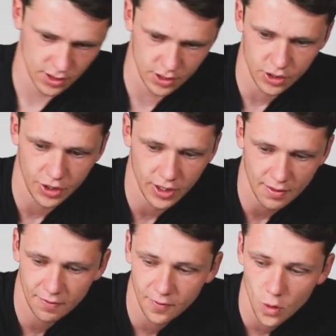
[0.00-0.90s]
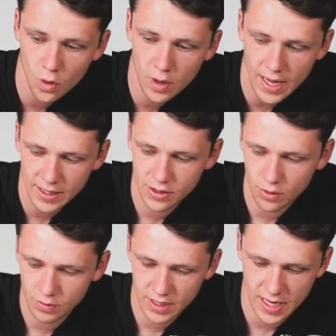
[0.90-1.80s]
so you're going to have 4 end
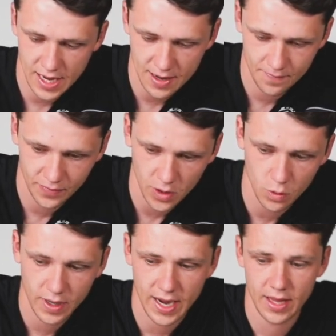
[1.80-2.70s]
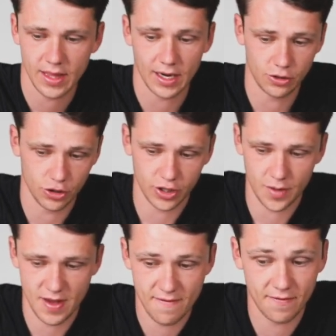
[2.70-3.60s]
zones here, okay, that are just going to
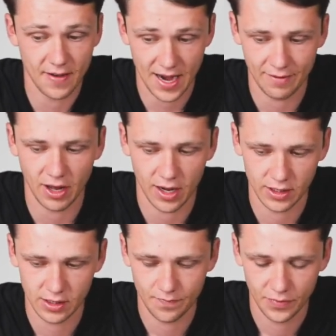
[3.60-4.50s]
be 5 yards.